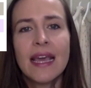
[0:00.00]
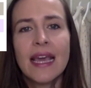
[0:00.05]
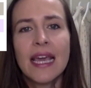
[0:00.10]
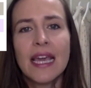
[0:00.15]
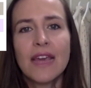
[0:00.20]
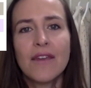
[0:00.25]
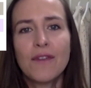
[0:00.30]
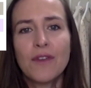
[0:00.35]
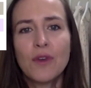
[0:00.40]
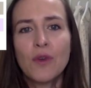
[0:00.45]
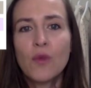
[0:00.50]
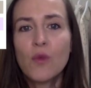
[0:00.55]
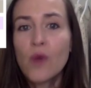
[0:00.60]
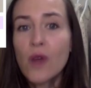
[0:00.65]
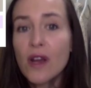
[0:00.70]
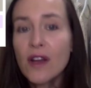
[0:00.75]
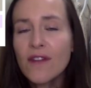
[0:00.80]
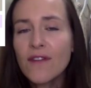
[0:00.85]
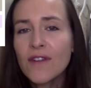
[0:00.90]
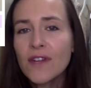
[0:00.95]
If you
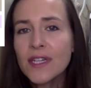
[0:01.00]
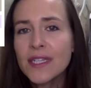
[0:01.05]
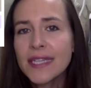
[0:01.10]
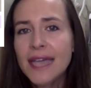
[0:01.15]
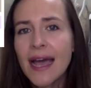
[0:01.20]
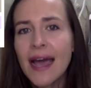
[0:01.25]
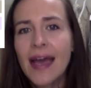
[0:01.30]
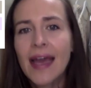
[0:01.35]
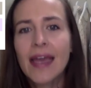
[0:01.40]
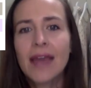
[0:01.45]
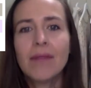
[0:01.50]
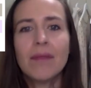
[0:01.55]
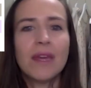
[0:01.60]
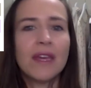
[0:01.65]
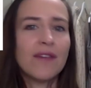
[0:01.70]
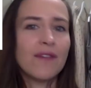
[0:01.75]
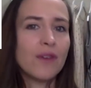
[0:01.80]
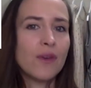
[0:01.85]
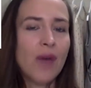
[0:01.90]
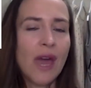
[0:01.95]
work full-time,
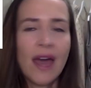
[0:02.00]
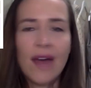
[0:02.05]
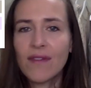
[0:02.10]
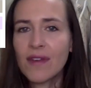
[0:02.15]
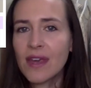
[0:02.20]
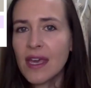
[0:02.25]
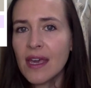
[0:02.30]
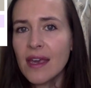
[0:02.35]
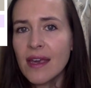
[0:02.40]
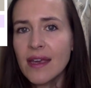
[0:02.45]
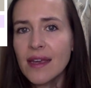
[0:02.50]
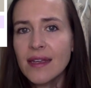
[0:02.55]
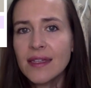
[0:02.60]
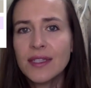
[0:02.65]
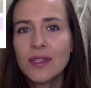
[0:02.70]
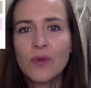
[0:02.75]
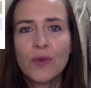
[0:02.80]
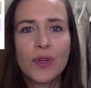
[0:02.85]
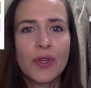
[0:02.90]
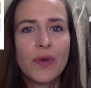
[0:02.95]
if you have
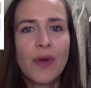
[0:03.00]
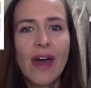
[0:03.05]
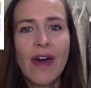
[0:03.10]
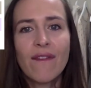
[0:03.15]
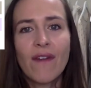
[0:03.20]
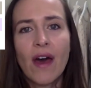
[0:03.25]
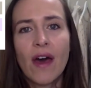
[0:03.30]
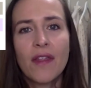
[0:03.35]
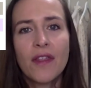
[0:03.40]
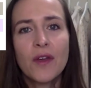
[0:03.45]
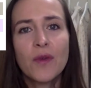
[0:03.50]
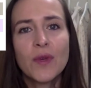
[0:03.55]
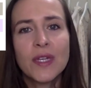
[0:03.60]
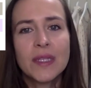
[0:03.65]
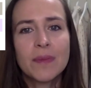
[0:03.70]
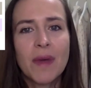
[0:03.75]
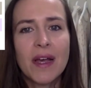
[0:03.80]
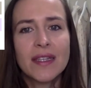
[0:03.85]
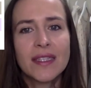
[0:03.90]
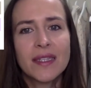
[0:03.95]
kids, or you have other
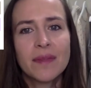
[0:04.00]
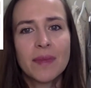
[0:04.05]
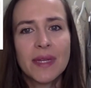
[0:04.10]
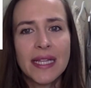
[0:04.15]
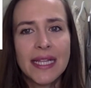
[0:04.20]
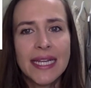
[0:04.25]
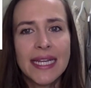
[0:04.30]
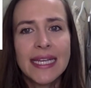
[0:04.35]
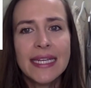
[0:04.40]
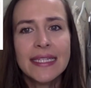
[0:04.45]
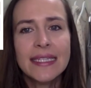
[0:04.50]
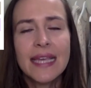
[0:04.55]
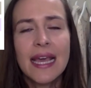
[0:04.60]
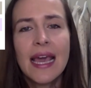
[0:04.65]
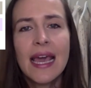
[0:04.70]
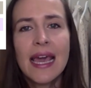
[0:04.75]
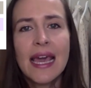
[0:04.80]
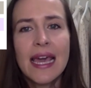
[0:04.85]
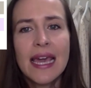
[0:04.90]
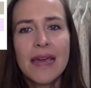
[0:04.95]
responsibilities,
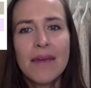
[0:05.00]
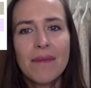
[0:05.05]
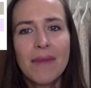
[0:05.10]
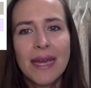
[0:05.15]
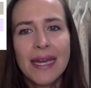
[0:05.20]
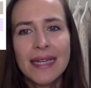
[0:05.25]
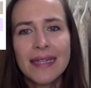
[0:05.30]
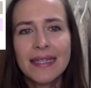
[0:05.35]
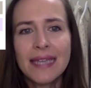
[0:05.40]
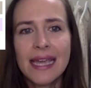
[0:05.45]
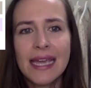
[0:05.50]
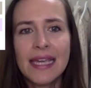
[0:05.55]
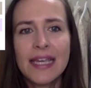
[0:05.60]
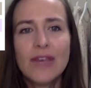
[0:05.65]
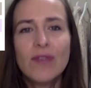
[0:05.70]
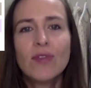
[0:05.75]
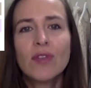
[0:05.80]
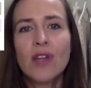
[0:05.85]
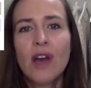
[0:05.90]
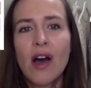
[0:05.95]
it might take
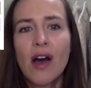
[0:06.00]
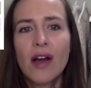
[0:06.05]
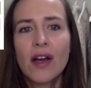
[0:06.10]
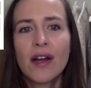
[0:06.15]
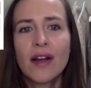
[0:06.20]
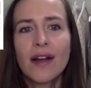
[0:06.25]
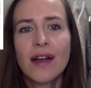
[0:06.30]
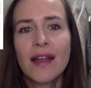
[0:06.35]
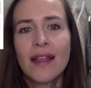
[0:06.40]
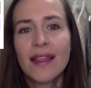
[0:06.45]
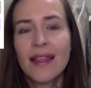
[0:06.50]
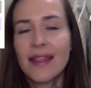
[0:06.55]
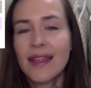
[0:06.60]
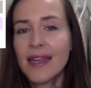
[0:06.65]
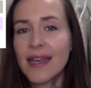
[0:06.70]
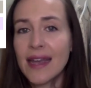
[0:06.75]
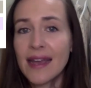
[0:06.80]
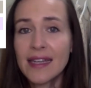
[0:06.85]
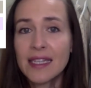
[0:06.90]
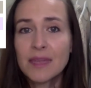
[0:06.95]
you longer than the
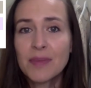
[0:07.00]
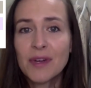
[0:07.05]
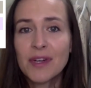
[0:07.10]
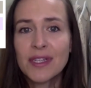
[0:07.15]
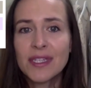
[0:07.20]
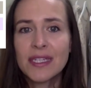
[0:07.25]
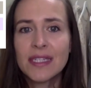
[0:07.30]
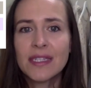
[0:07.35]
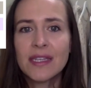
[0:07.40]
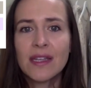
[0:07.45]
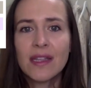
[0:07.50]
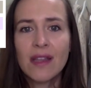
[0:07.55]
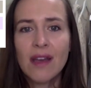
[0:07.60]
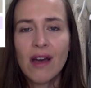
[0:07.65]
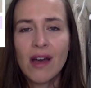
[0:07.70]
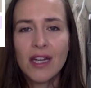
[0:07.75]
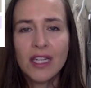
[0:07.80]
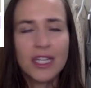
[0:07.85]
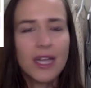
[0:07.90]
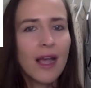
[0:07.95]
next person to
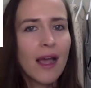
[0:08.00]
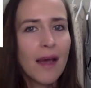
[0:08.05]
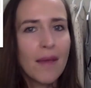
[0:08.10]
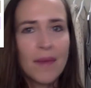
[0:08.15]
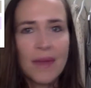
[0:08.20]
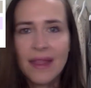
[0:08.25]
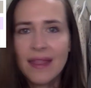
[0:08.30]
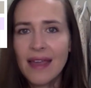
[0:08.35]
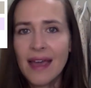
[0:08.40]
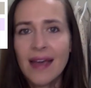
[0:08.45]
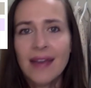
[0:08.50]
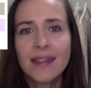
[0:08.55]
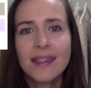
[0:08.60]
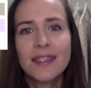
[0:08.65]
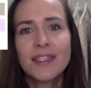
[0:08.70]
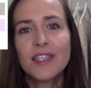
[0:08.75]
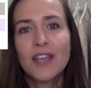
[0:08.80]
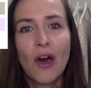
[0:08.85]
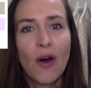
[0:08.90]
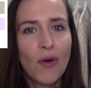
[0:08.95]
launch, but that's
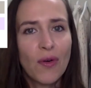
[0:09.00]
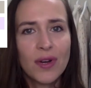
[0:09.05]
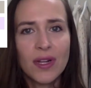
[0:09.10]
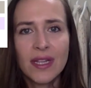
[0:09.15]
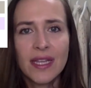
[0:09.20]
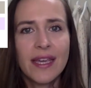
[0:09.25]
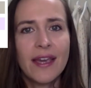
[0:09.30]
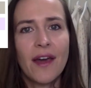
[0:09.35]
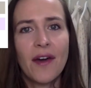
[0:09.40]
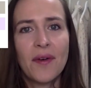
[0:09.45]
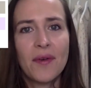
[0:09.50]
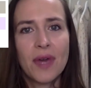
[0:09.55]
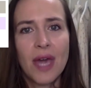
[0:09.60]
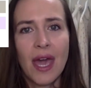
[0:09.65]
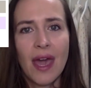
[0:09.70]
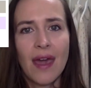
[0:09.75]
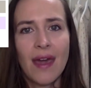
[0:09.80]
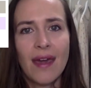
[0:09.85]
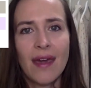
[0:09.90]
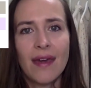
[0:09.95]
totally
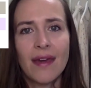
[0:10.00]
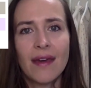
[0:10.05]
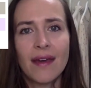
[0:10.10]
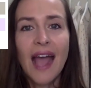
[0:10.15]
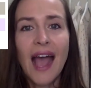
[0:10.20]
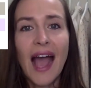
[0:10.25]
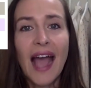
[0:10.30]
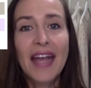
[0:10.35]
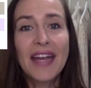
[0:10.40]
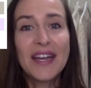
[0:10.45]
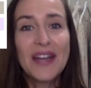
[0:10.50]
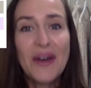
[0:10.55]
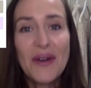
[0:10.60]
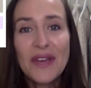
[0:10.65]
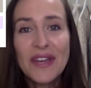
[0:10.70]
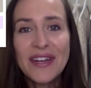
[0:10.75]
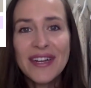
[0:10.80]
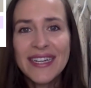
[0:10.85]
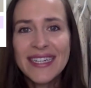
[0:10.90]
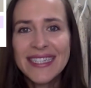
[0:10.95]
okay. I know
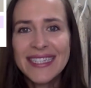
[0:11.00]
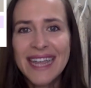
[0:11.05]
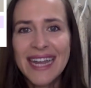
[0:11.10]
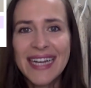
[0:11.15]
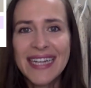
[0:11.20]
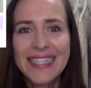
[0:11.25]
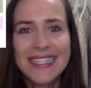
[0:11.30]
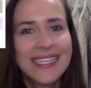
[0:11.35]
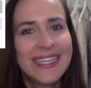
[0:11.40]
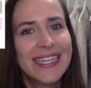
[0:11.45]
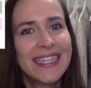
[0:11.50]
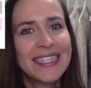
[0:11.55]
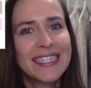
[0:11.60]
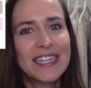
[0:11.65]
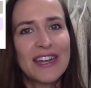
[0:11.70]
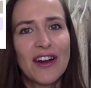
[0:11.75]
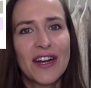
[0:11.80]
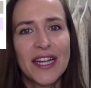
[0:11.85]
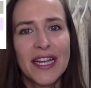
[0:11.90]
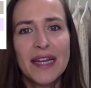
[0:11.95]
you're excited to get
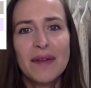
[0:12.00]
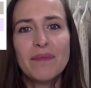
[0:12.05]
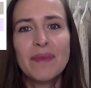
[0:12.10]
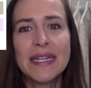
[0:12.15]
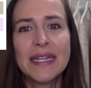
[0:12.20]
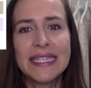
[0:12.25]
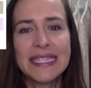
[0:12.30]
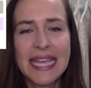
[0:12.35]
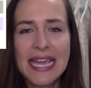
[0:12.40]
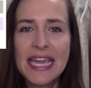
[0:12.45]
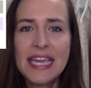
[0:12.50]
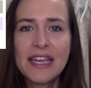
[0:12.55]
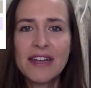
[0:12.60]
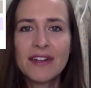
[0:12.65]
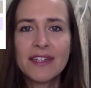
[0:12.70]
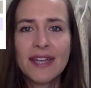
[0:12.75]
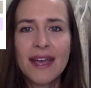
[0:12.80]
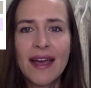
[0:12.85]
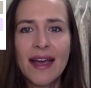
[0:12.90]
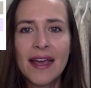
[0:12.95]
started, but take your
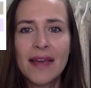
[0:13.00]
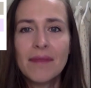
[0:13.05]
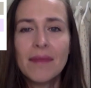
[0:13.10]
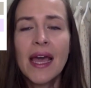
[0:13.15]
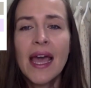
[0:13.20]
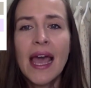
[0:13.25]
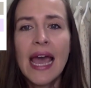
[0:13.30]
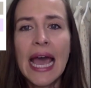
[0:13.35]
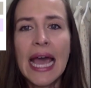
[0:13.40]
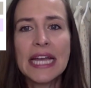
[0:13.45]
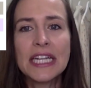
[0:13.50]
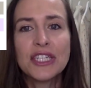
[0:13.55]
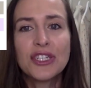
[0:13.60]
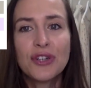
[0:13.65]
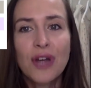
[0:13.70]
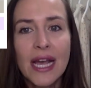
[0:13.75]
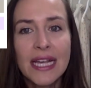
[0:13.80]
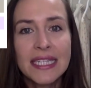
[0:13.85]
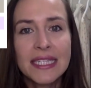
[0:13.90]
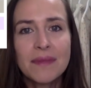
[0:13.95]
time. And
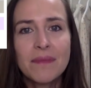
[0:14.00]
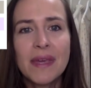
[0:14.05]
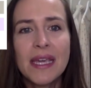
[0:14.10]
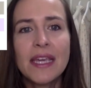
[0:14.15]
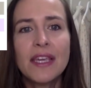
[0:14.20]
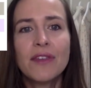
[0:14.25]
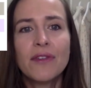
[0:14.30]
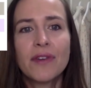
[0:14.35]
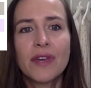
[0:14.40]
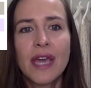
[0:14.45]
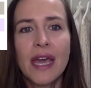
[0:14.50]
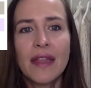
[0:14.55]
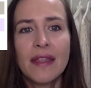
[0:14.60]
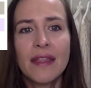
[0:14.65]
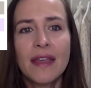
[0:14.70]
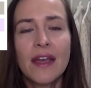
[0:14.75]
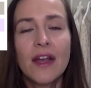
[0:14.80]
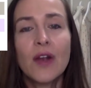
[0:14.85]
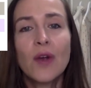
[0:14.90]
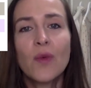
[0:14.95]
trust me, you'll get
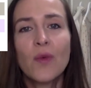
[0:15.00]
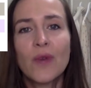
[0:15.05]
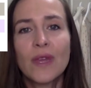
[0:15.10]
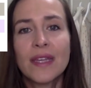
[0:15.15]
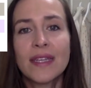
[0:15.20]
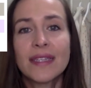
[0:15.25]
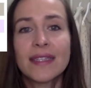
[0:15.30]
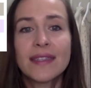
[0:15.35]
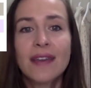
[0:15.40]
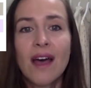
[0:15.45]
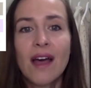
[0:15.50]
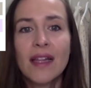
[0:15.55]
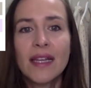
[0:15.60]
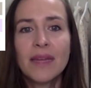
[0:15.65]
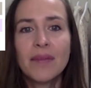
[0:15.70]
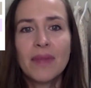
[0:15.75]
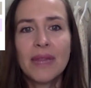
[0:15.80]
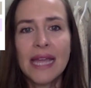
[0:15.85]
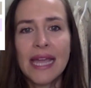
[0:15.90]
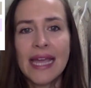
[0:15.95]
there with a
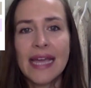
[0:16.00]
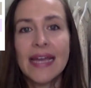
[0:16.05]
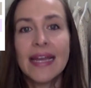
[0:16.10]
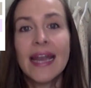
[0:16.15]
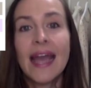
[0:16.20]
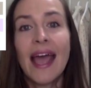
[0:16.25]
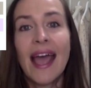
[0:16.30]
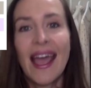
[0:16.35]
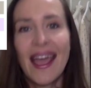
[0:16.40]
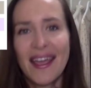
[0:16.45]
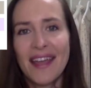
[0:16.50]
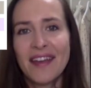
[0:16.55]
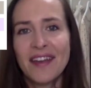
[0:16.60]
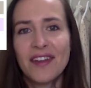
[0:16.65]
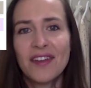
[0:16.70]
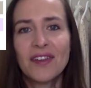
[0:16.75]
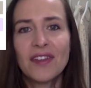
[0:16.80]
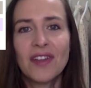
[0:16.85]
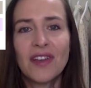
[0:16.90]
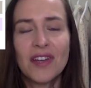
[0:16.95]
solid plan and
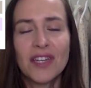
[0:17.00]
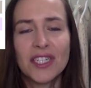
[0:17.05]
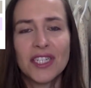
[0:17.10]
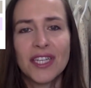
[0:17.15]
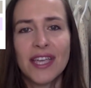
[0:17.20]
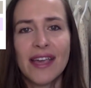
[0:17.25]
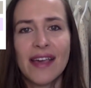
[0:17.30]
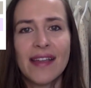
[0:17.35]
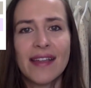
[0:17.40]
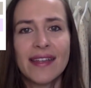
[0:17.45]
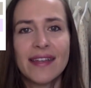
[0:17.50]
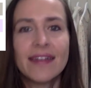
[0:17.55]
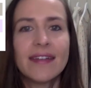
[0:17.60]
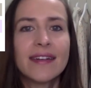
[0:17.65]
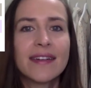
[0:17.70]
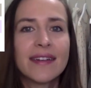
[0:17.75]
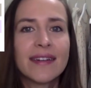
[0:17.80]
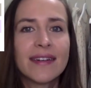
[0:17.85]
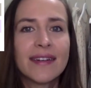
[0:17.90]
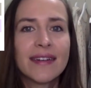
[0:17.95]
your launch calendar.